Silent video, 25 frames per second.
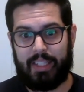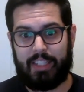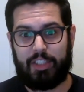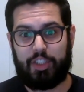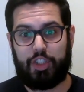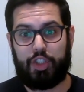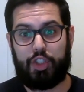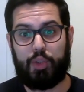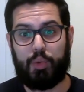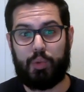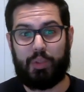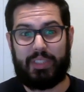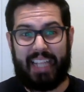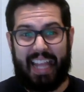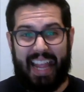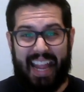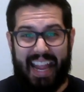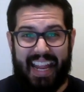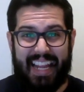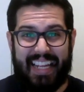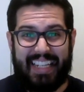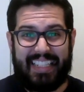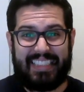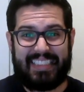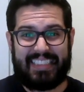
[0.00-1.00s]
to
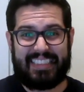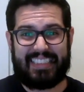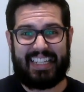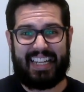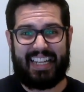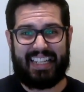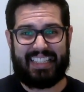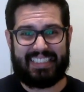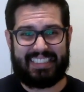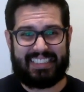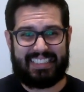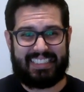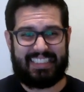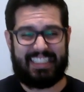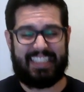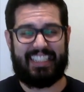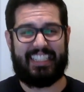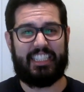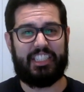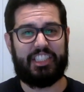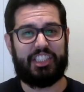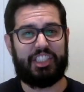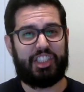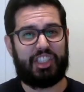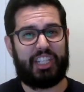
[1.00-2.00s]
taste and
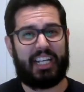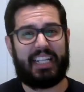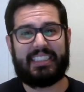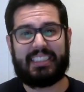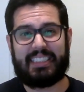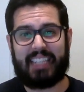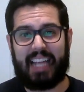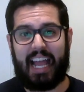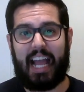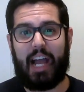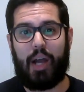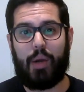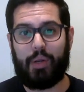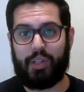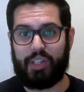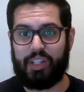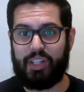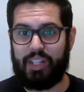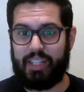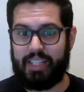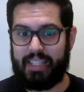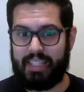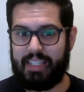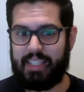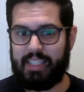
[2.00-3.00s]
see just how
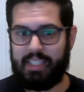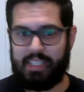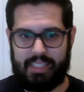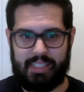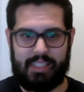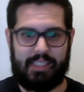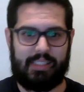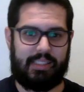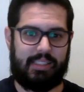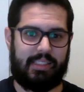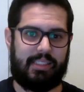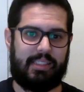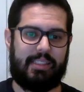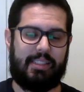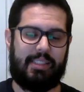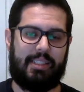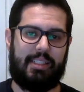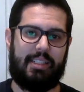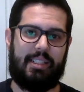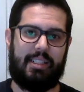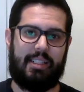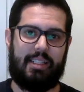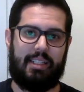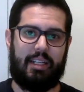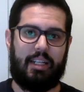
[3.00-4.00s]
good he is,
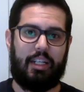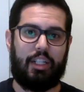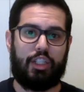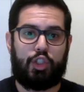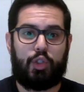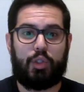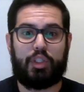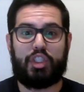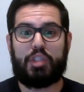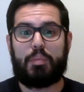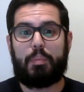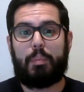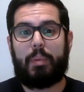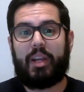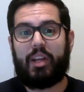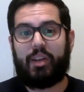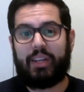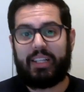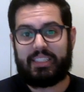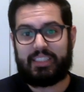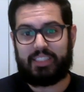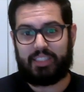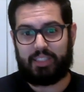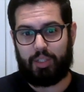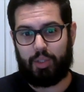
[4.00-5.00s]
to
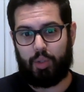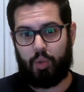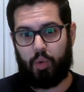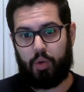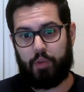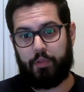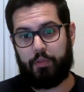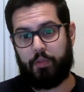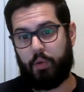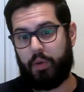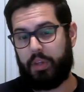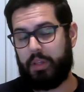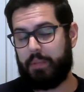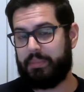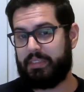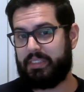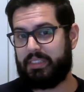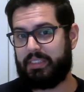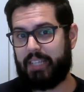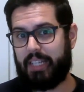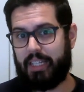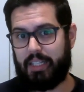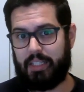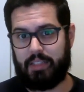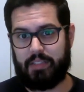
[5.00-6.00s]
experience the Lord for
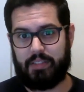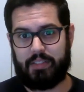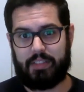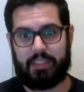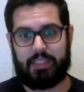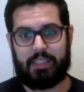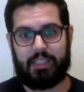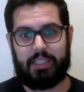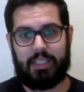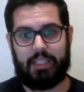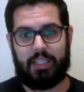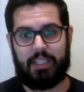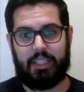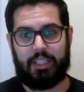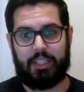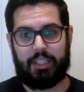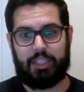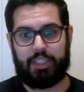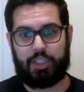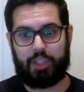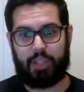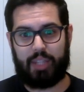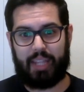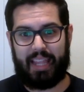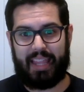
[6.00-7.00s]
themselves,
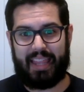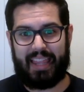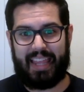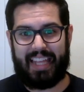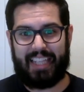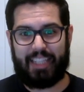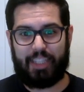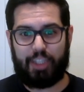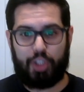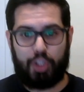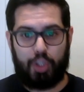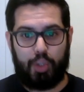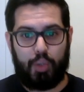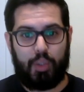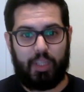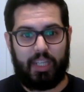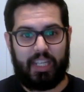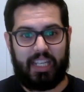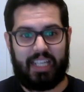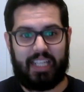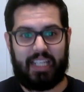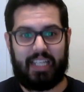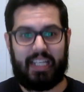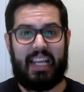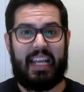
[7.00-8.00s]
so that they too
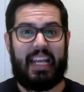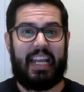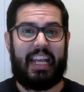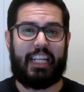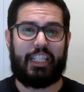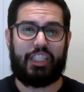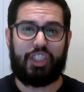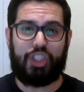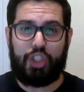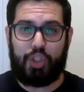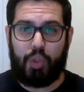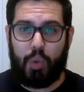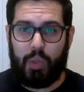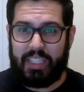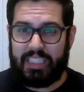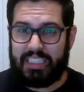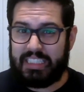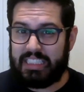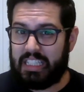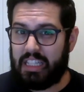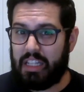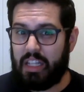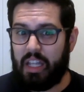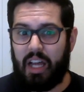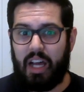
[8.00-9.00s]
can enjoy
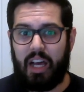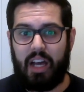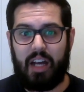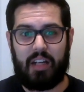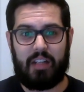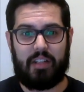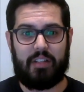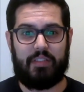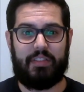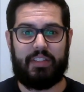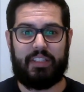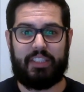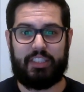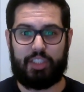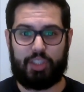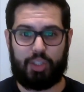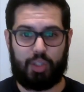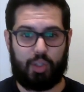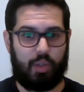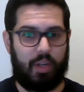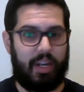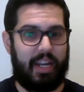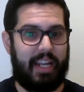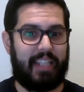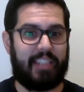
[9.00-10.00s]
his love and his
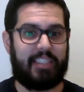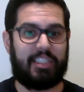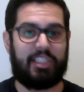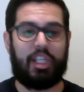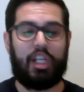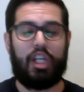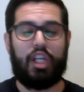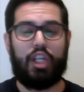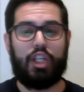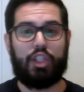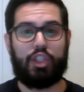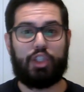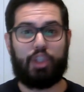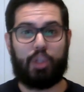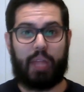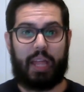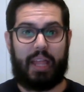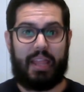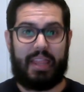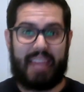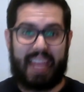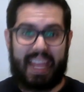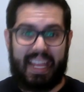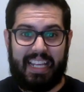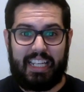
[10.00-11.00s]
grace, so
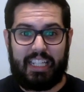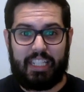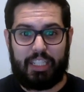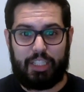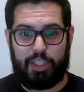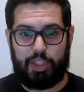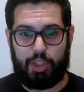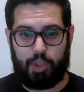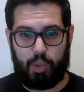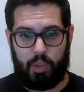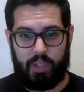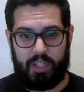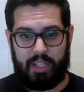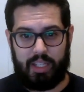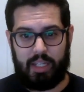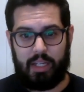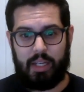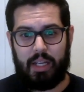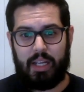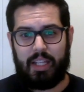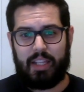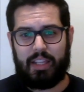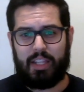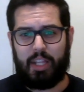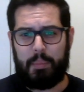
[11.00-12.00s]
that they can enjoy
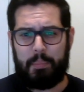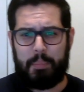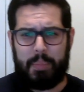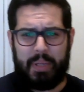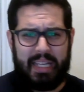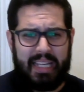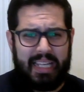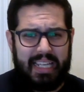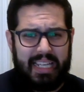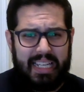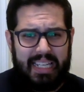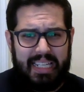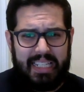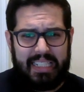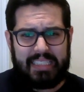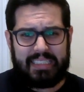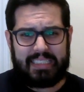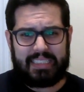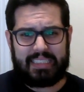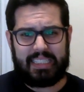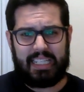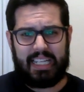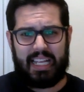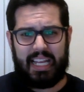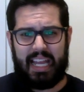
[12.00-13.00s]
the
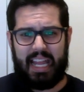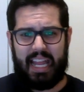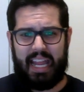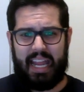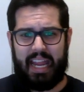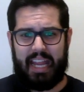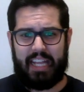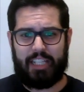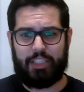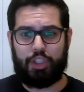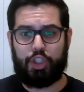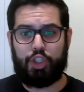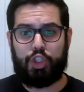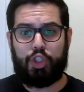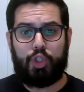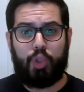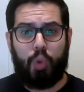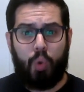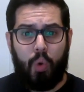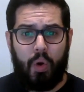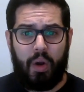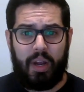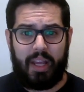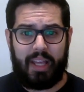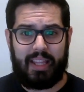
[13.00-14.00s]
peace and
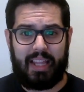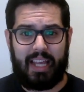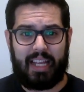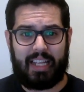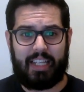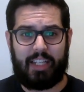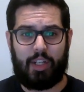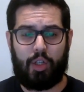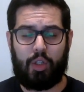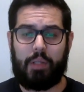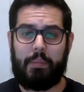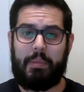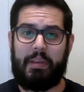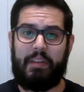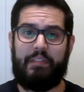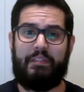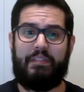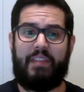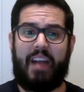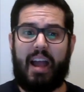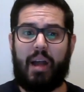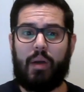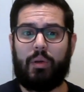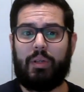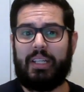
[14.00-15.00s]
joy that can only be
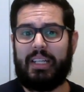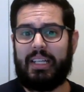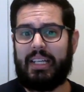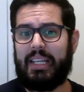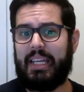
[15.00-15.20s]
found in